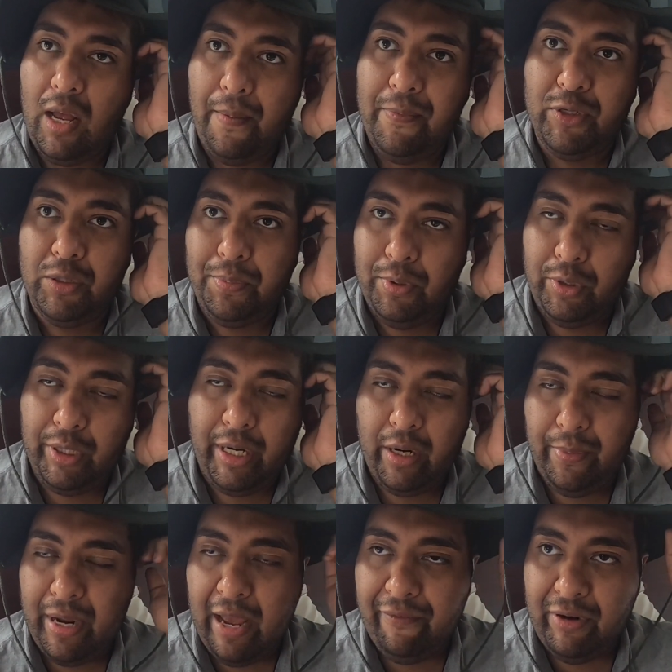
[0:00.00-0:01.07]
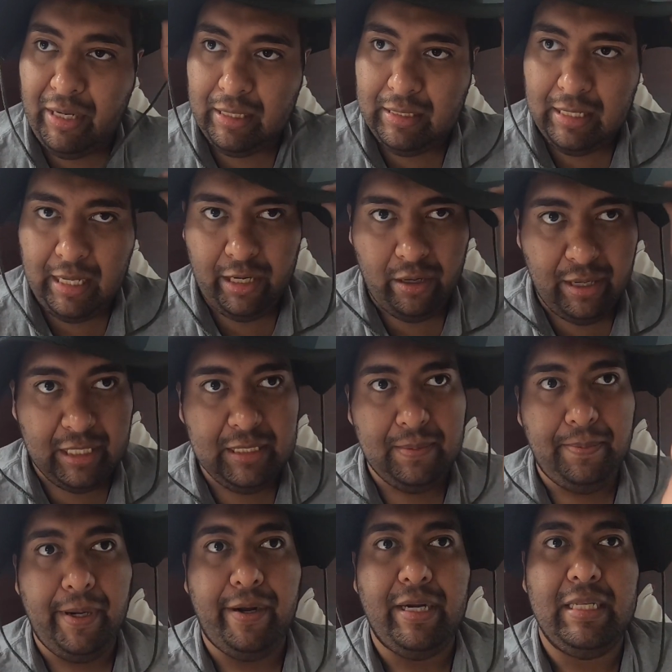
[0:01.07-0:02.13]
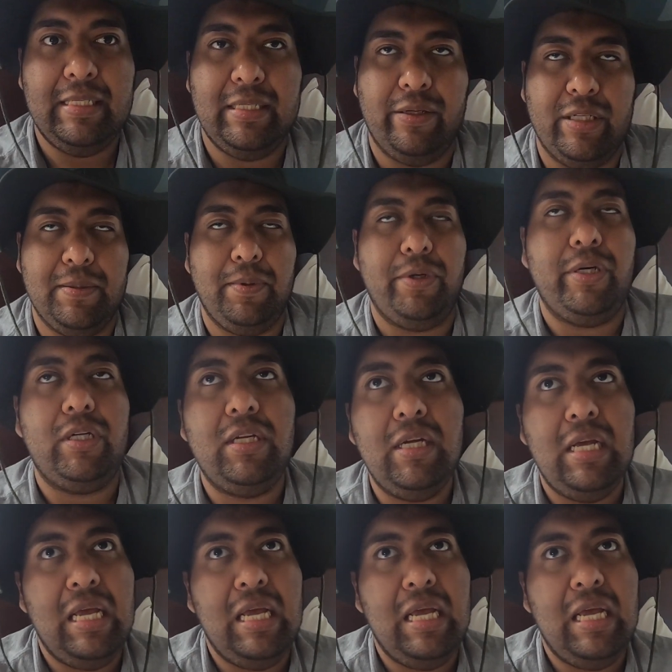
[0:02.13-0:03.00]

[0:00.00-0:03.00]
There's a pool here we haven't experienced, explored,